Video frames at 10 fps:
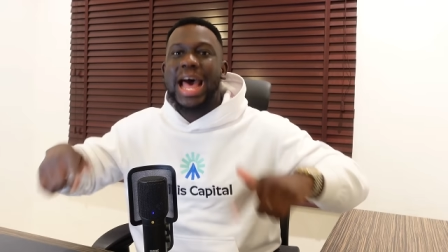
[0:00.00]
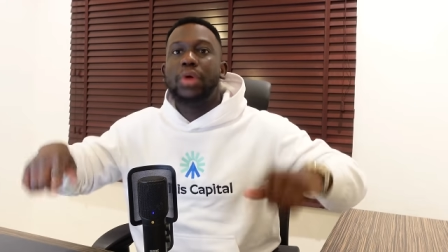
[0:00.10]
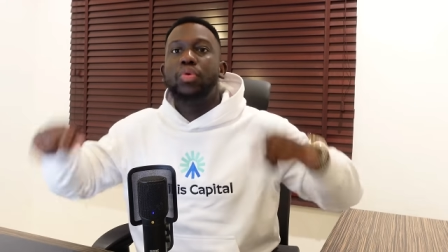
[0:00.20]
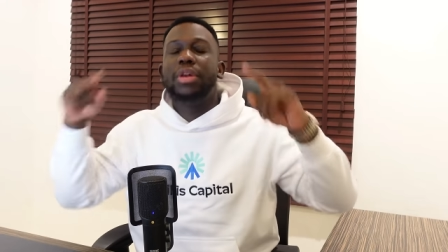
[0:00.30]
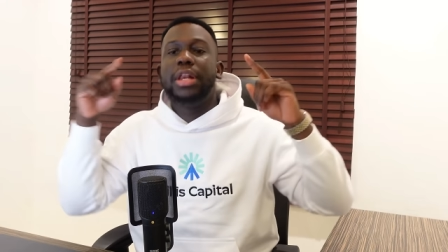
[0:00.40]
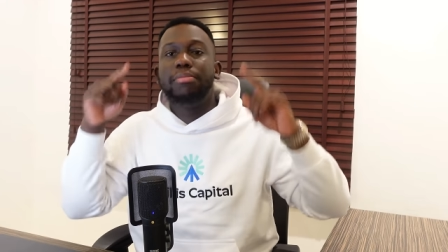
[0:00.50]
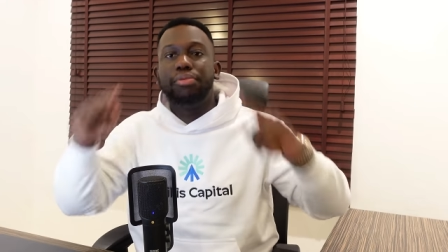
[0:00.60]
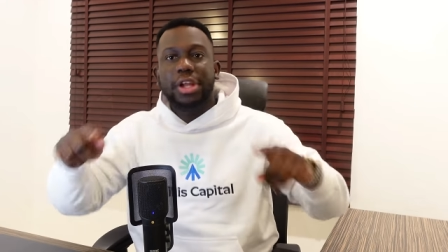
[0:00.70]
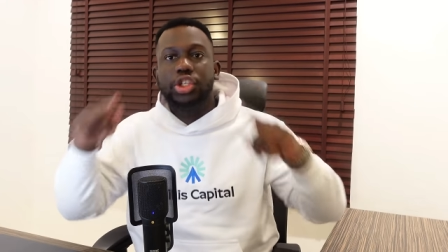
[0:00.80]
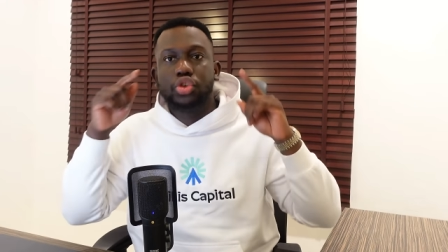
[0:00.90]
I will
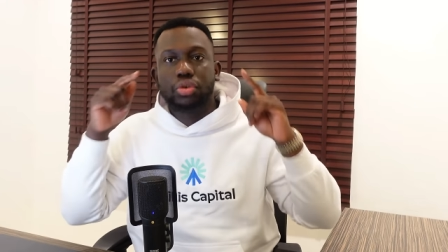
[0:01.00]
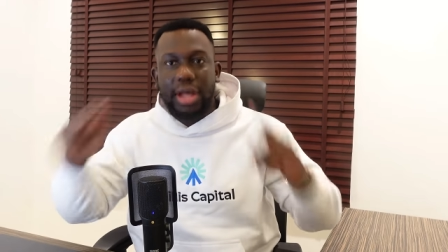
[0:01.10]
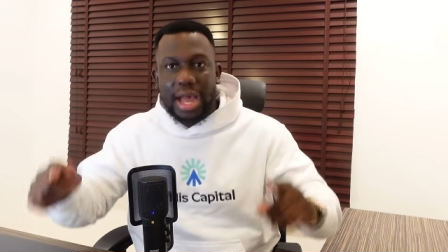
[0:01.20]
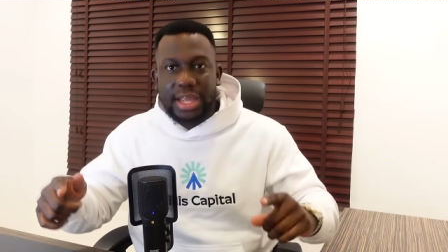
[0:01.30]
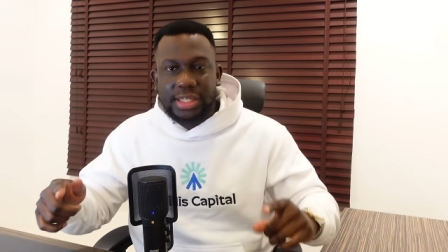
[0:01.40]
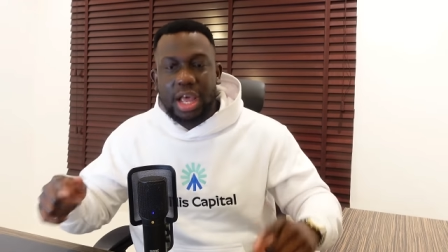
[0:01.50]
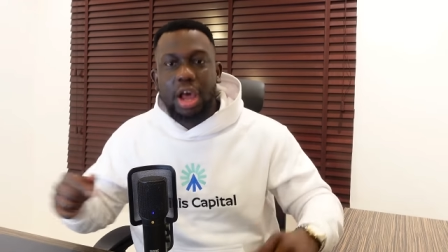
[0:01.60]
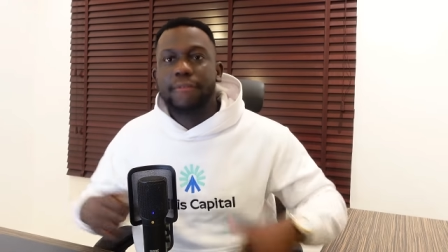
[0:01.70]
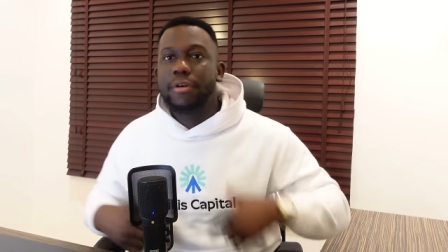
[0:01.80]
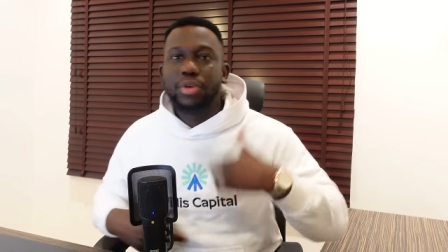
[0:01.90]
liberate you guys
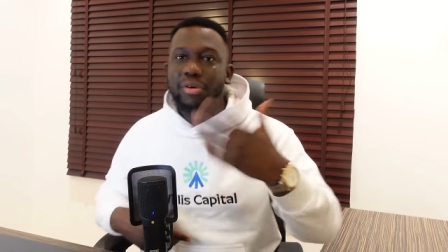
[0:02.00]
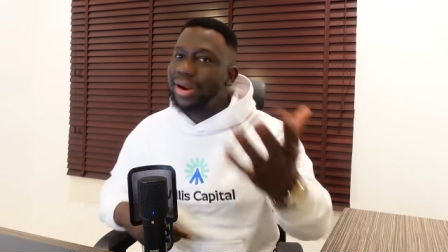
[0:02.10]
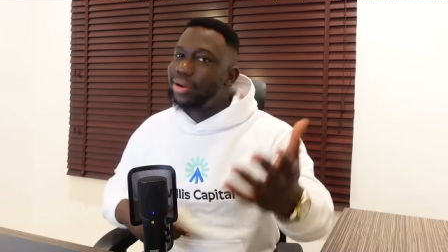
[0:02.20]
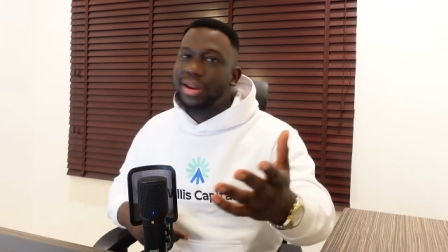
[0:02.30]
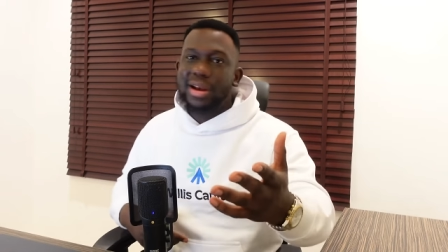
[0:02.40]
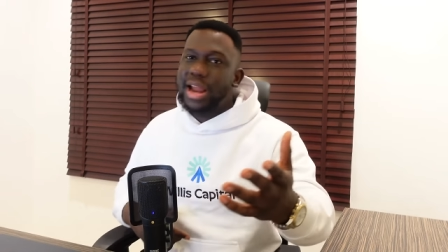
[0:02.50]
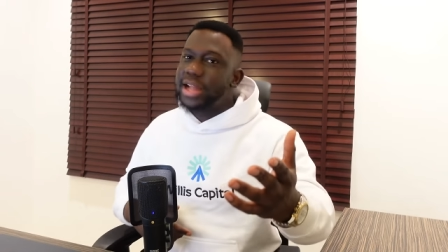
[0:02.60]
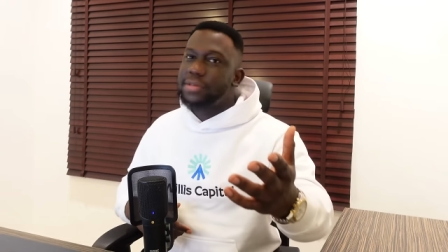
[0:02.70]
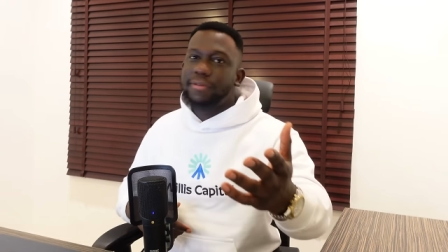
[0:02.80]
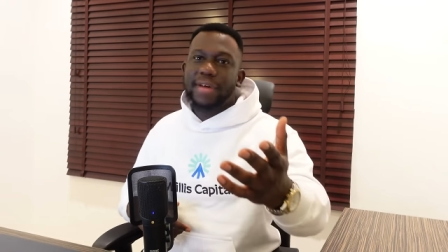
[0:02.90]
from your regular
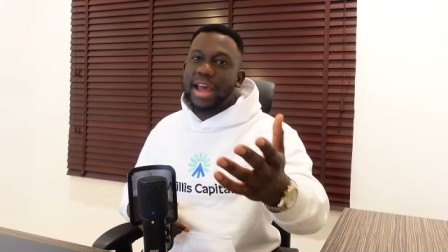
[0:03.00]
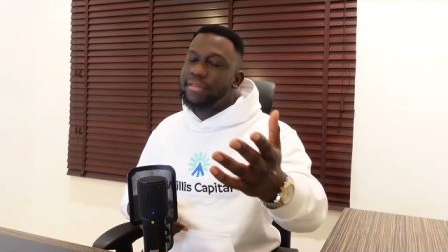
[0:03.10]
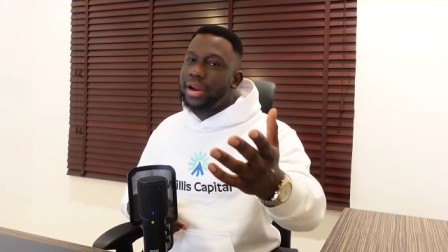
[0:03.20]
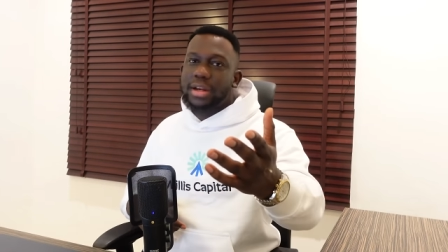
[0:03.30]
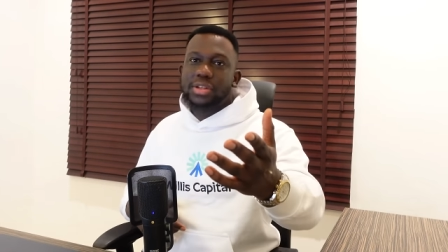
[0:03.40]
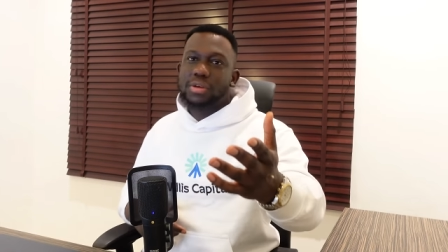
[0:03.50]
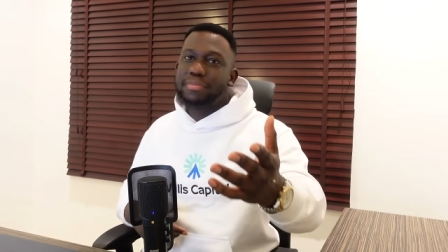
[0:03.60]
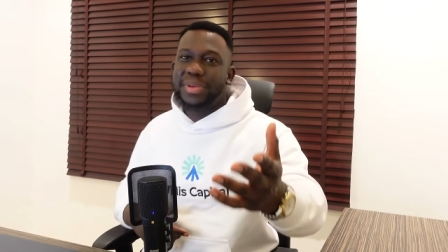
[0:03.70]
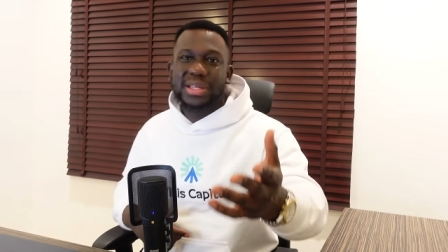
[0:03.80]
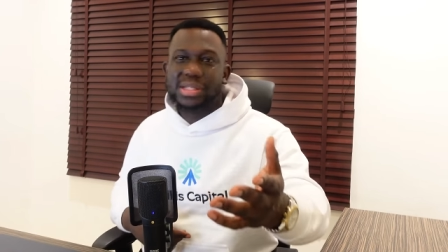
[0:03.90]
9-to-5 earnings
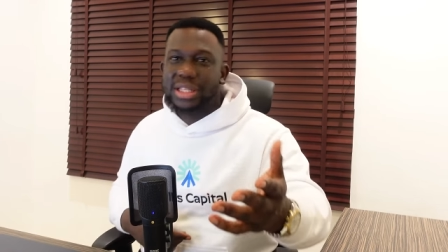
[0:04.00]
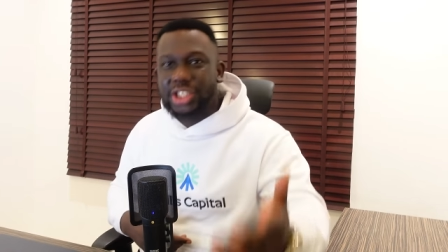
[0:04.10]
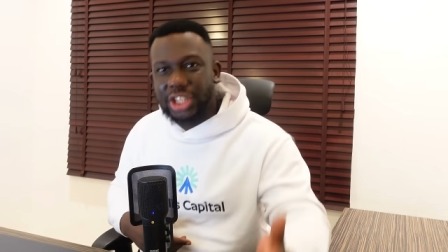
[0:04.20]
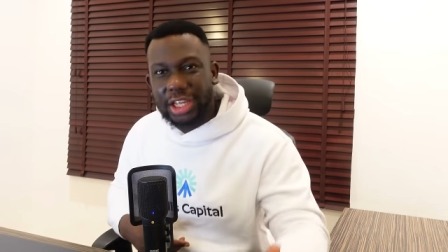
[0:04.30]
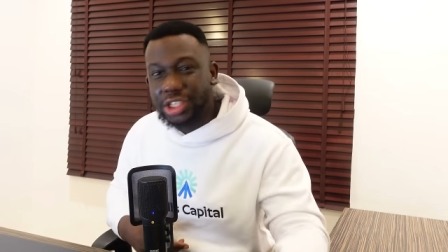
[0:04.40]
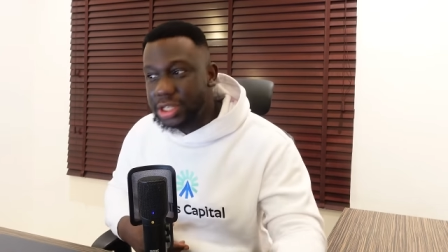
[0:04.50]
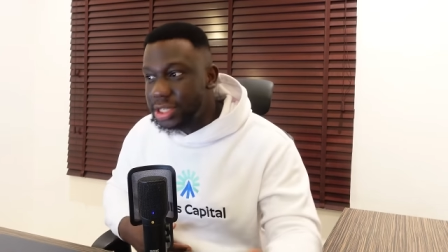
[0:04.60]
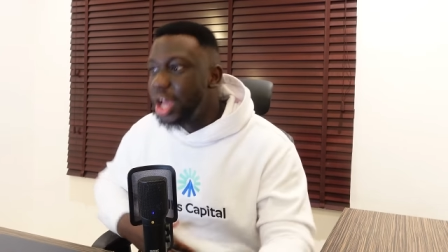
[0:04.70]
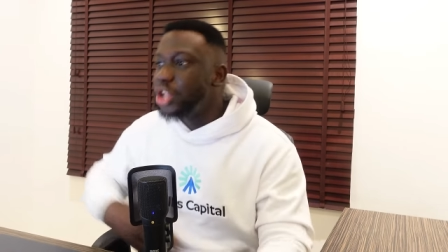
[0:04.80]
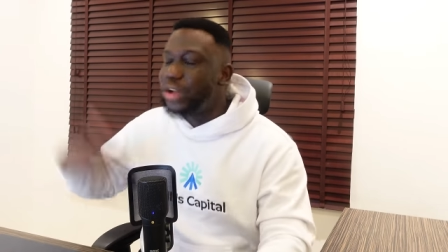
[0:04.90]
on Peasley Changes to